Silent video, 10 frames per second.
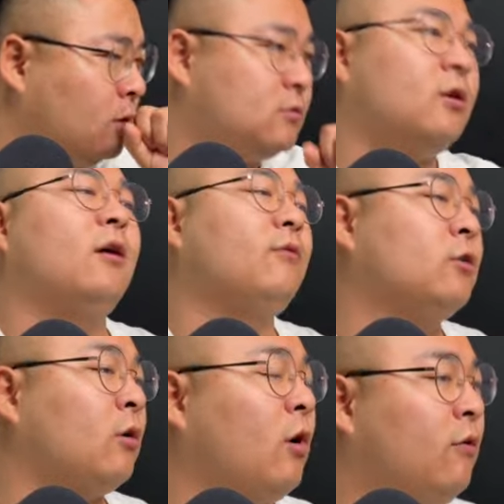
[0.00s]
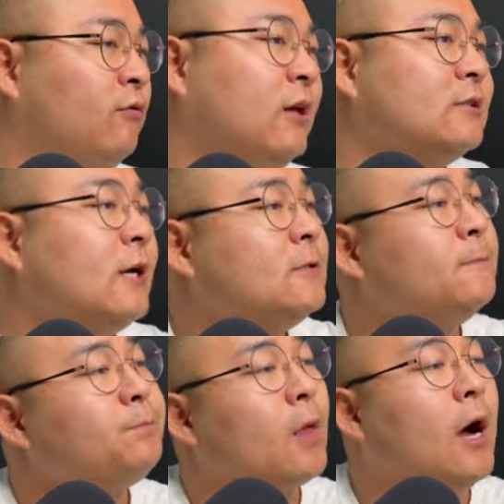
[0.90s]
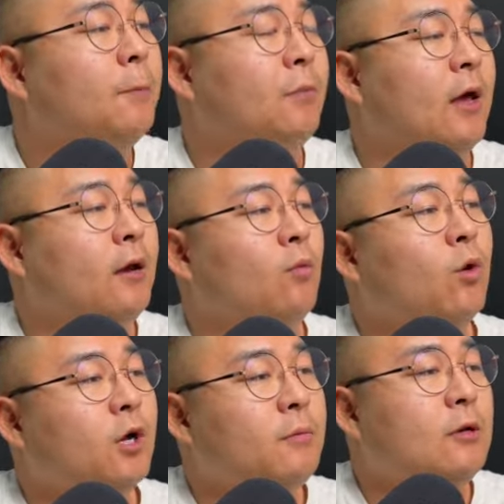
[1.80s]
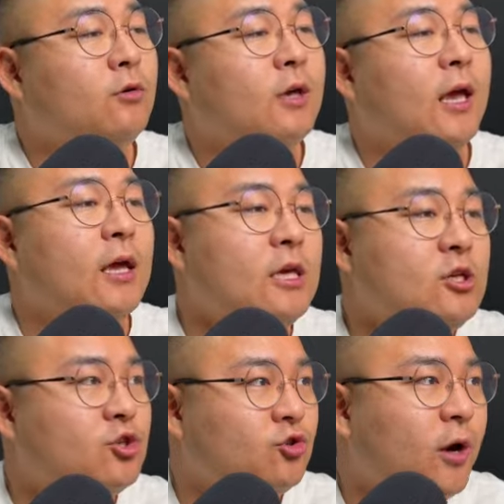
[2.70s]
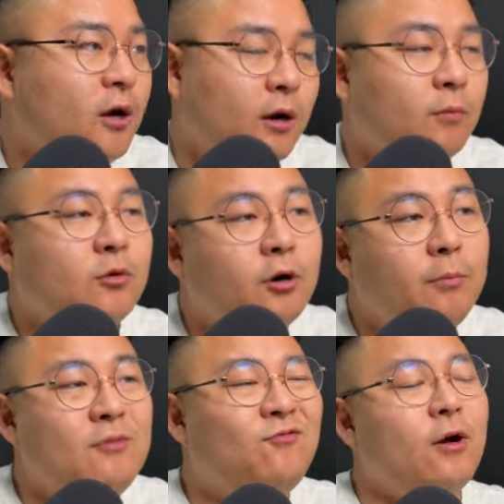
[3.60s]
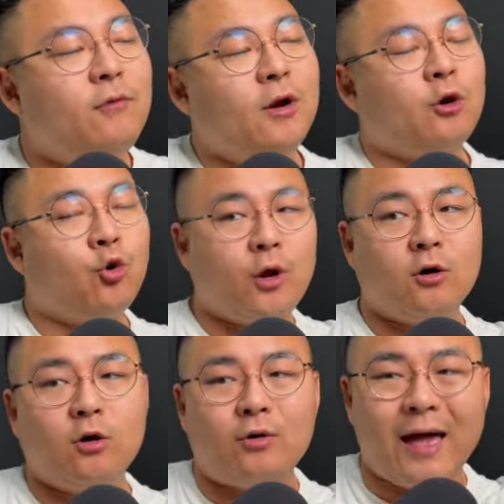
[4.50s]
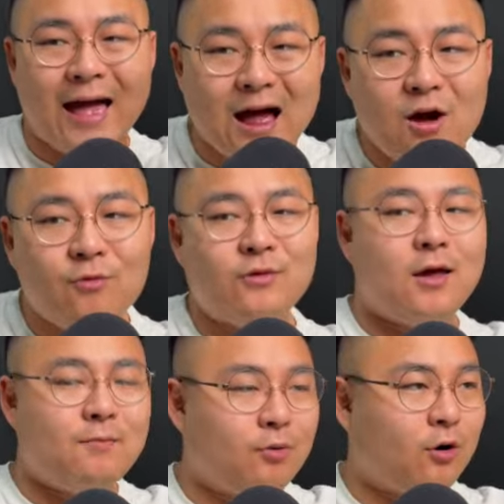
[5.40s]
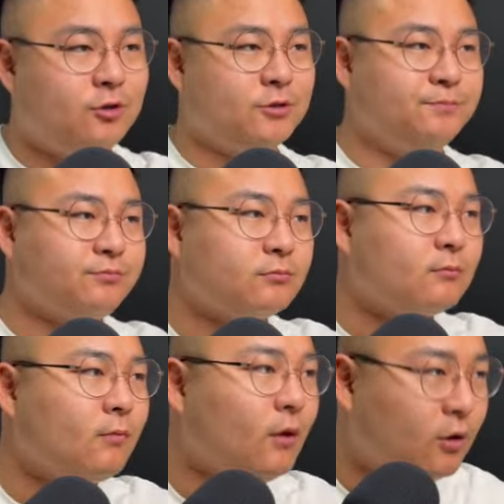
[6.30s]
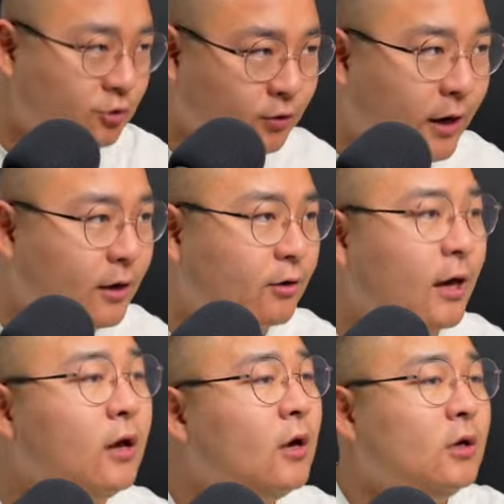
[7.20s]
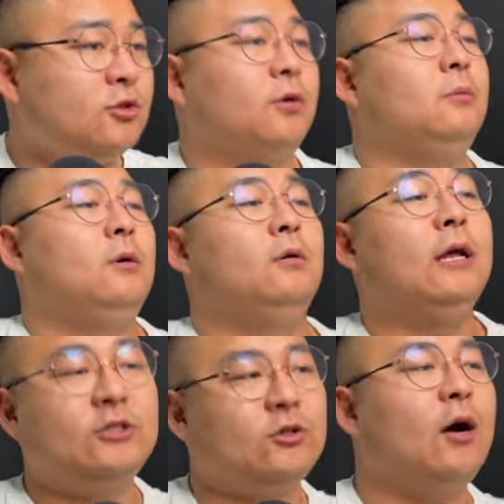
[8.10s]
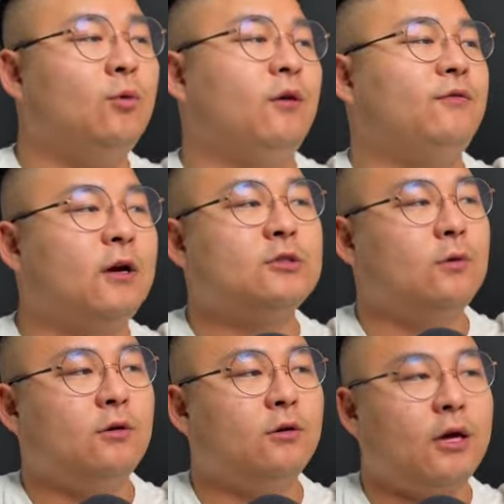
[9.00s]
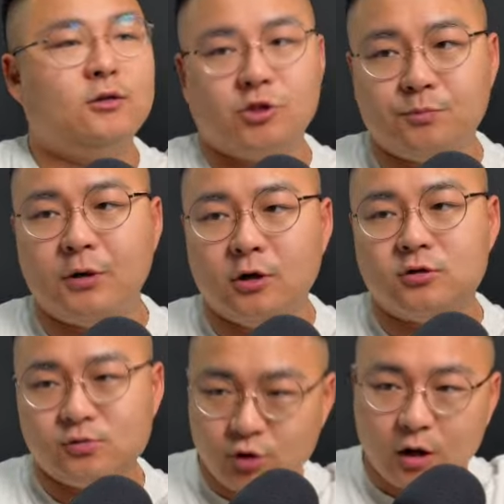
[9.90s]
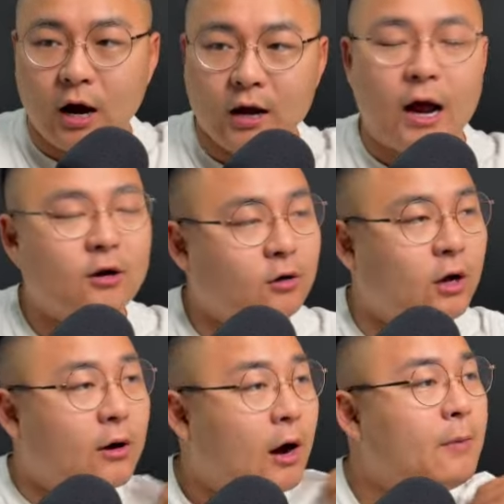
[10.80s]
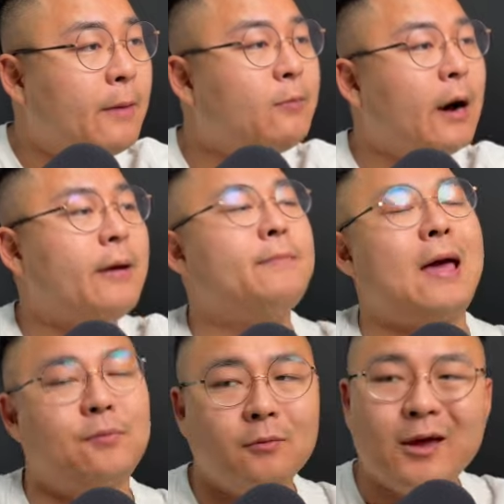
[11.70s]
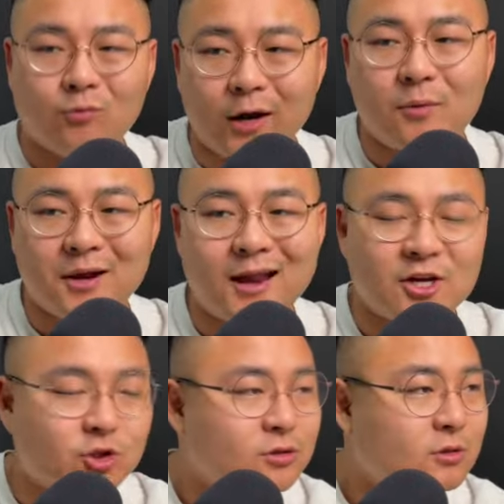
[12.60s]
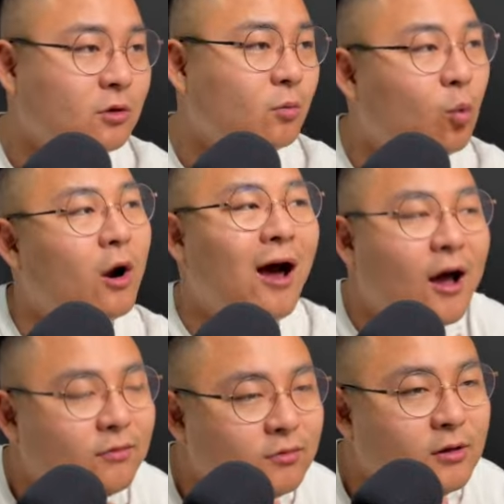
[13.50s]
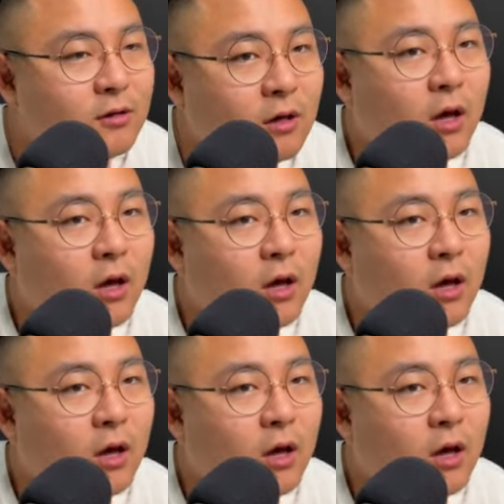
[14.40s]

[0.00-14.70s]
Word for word: Sorry, I've got the cough these days. Um, and we're gonna be looking at each trader, and I'm gonna be very, very critical on how they approach trading, okay? So let's start with the first one, okay? Just because, you know, I, I, I, I'm, I'm happy to make recommendations on what I think